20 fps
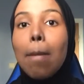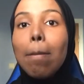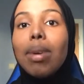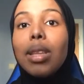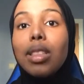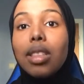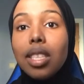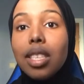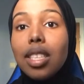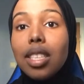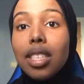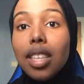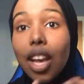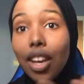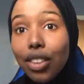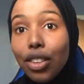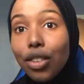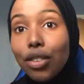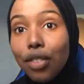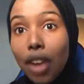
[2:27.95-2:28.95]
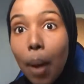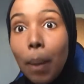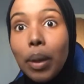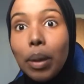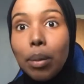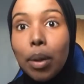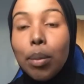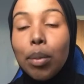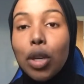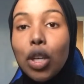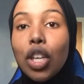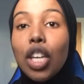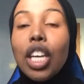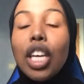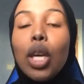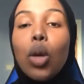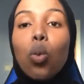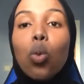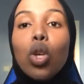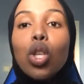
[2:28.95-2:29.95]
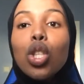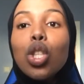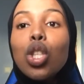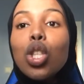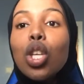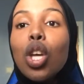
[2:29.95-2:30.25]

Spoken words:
But this other family member, he was